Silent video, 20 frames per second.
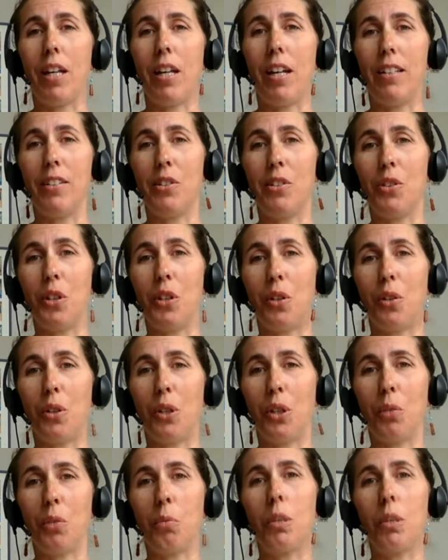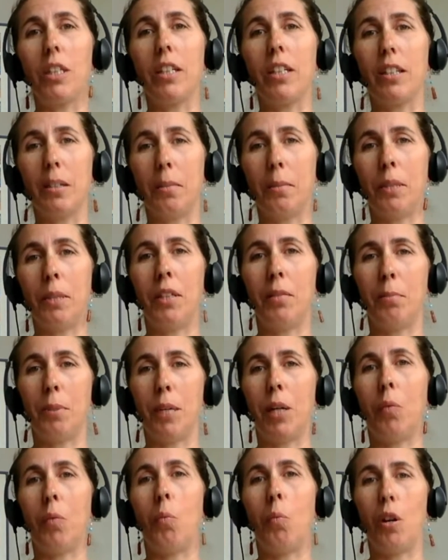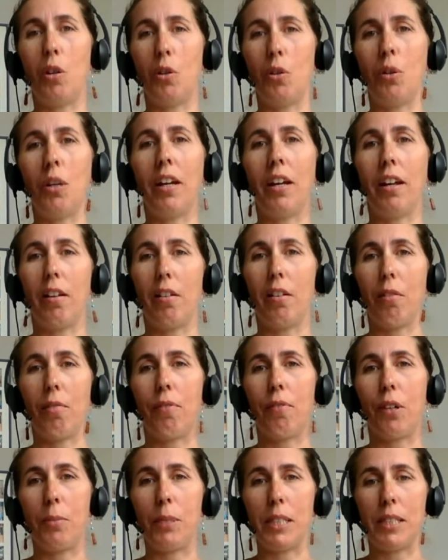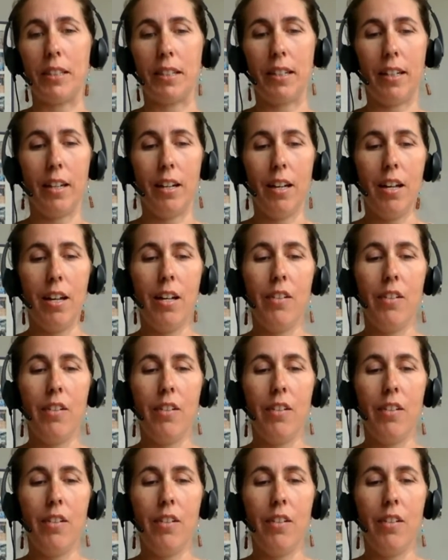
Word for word: And so you're really limited by what you can get at the pharmacy.